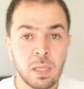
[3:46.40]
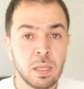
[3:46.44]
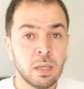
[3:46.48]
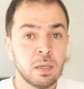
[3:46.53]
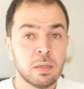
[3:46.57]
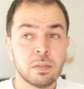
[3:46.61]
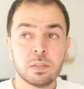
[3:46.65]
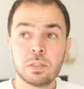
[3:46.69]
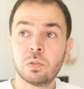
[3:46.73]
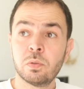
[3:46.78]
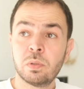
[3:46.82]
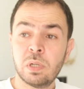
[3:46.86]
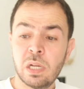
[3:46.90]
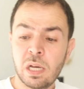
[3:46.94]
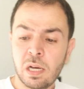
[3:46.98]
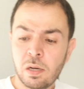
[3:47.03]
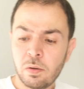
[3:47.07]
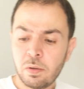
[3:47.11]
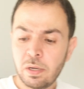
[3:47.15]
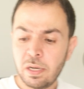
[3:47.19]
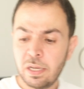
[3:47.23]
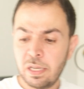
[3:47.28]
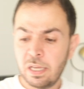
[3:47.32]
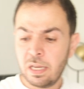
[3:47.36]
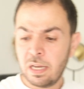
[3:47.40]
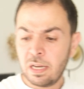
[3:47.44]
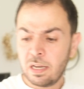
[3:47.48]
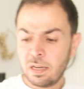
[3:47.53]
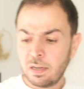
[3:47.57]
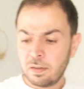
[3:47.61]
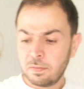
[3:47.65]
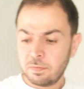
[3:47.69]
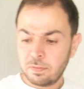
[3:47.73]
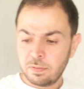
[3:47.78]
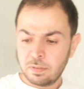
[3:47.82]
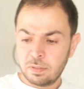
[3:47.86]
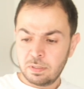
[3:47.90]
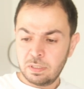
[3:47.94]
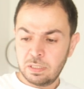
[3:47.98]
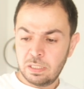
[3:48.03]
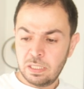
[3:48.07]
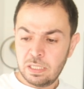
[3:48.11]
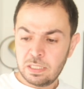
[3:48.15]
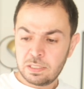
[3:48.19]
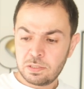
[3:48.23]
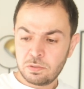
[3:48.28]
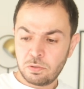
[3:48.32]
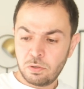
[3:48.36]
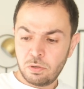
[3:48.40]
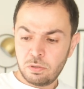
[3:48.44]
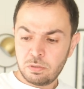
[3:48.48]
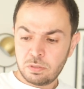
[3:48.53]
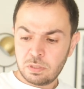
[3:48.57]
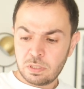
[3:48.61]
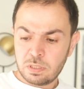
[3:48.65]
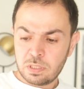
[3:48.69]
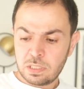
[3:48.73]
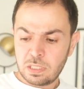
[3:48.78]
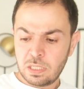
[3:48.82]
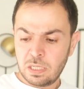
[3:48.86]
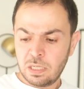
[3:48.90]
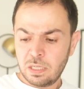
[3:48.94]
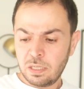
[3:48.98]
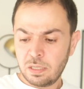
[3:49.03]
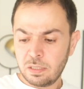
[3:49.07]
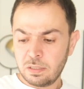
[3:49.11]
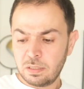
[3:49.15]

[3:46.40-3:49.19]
So now I have these curtains here